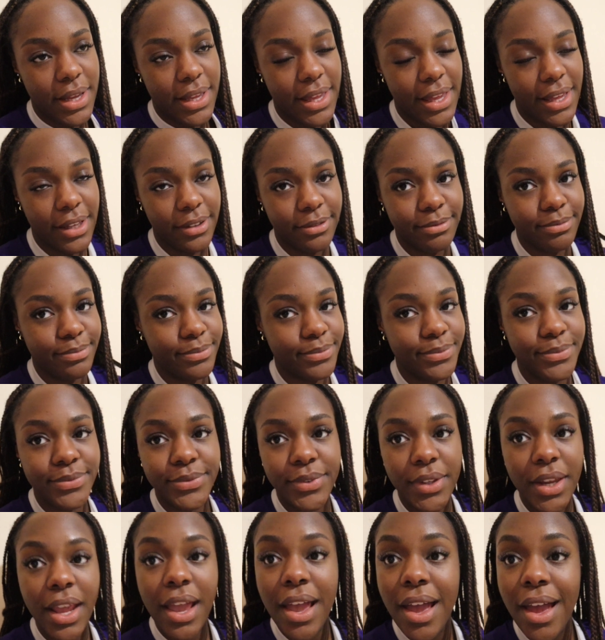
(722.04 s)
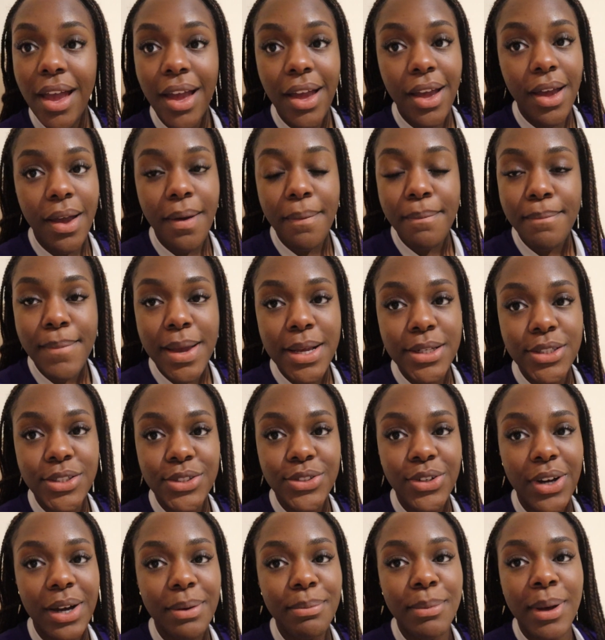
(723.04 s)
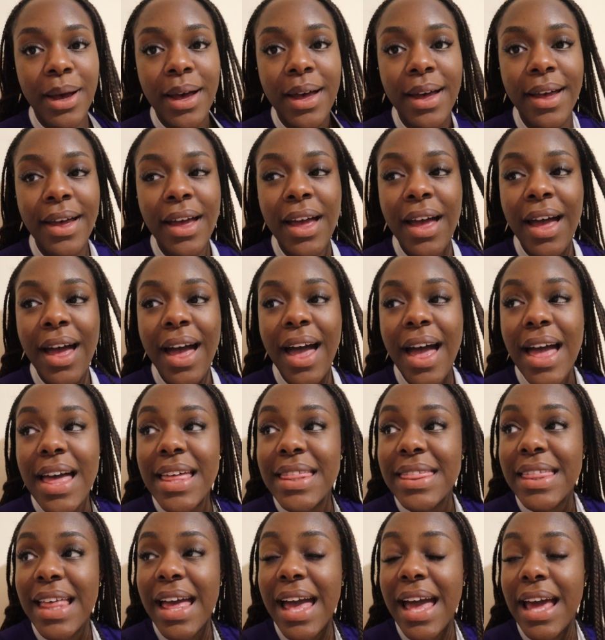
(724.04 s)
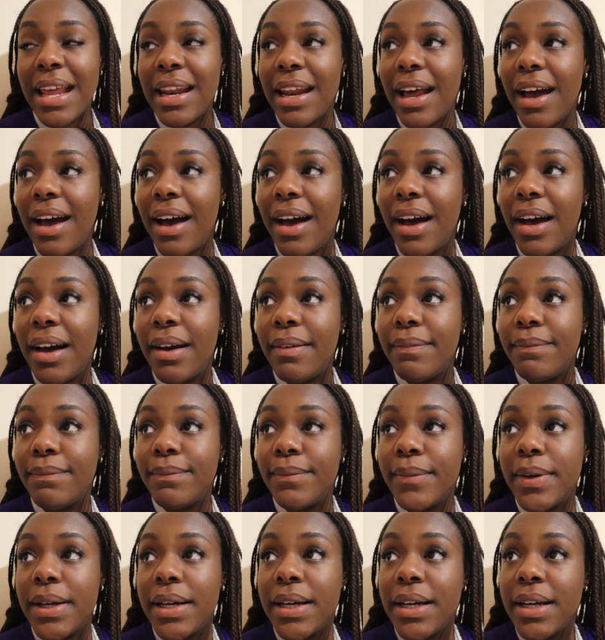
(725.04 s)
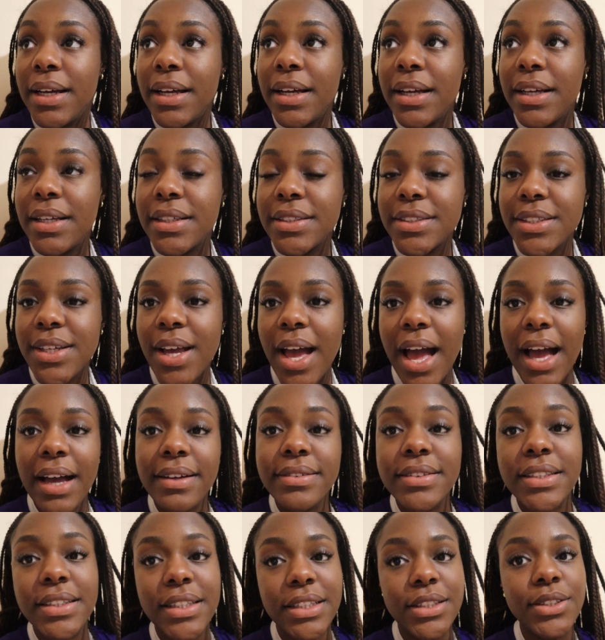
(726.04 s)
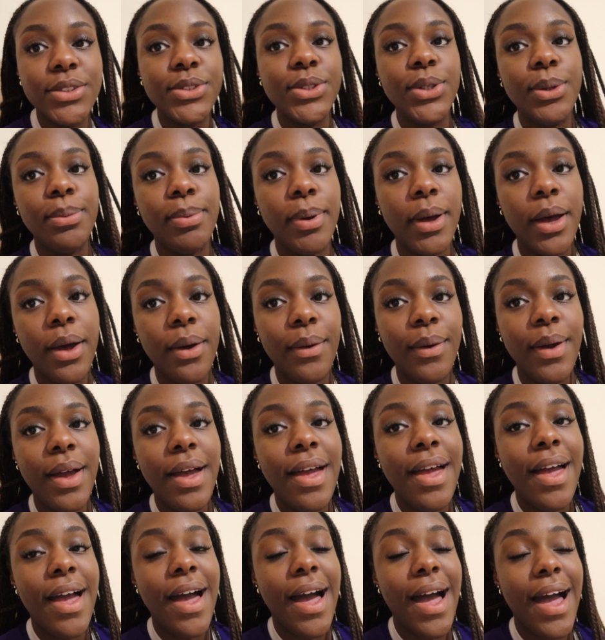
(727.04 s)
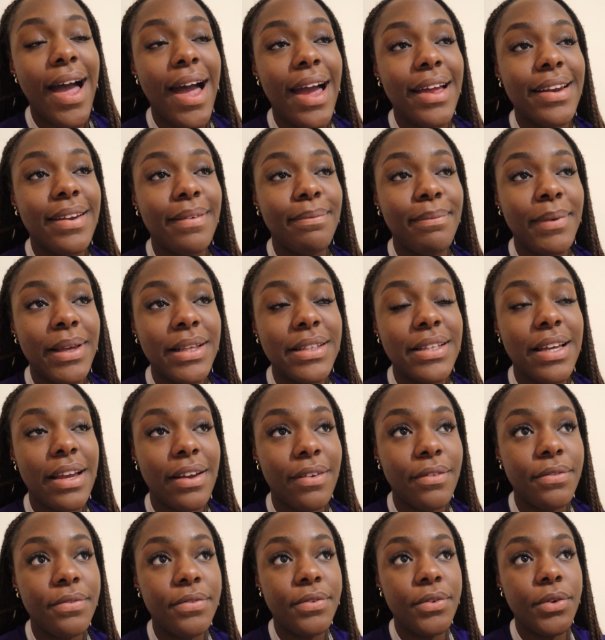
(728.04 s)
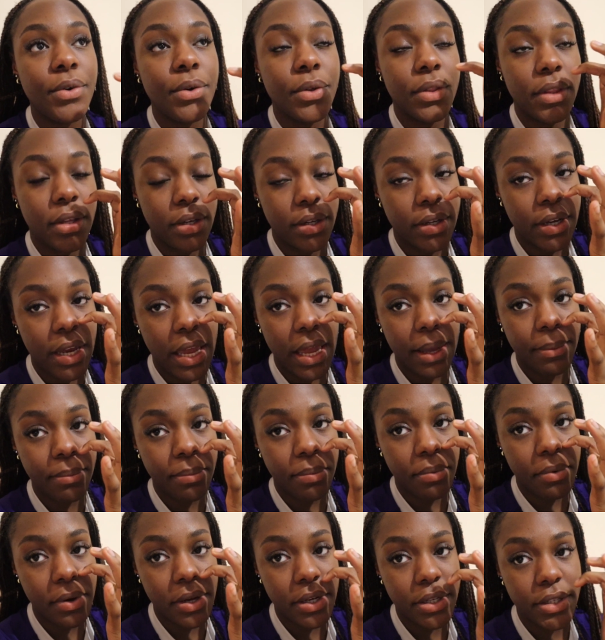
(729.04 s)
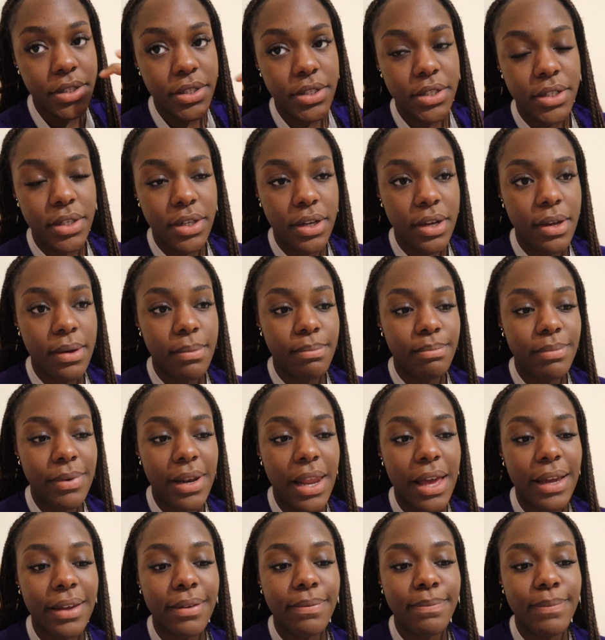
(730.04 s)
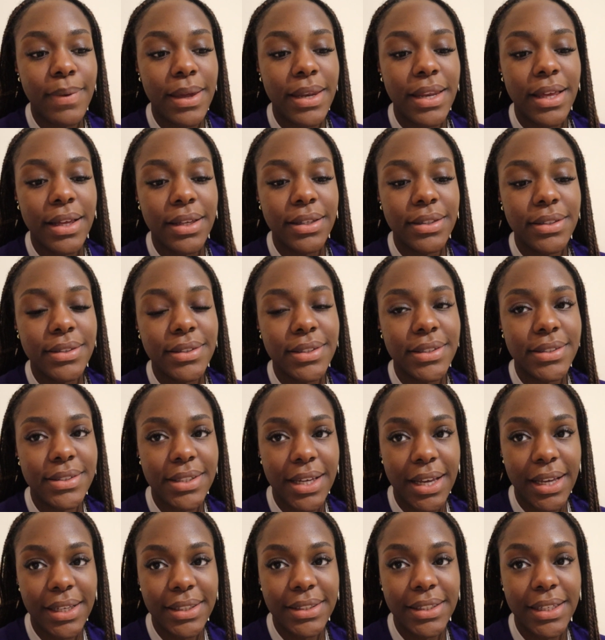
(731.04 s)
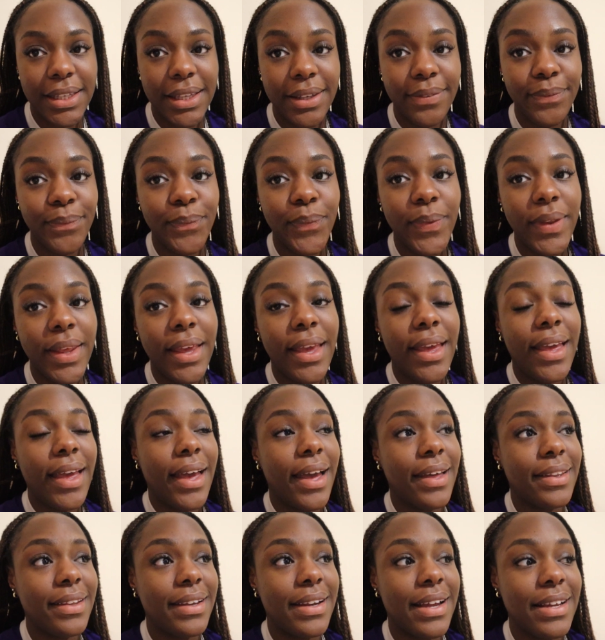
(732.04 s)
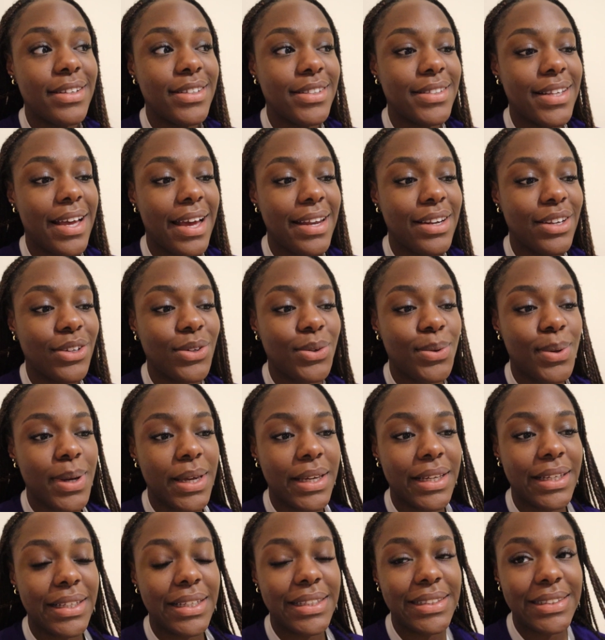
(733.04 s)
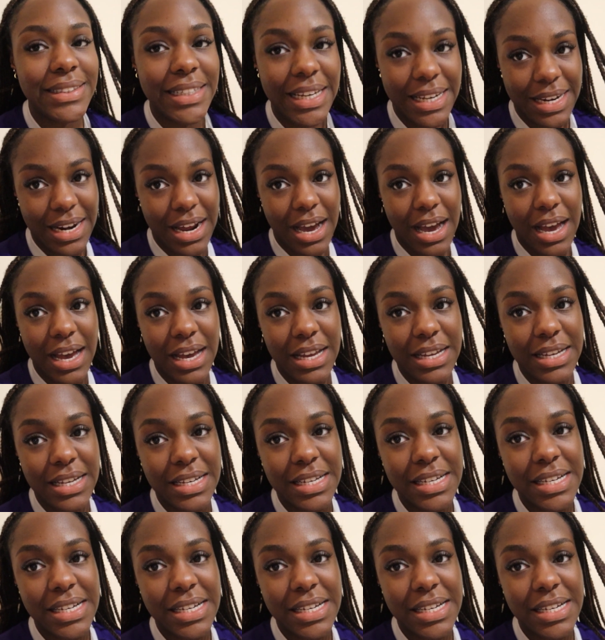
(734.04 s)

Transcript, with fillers: working. Major drama. And then um so after the supo, I had a meeting for the Cambridge Black Medics Society. And then I just had a quick dinner.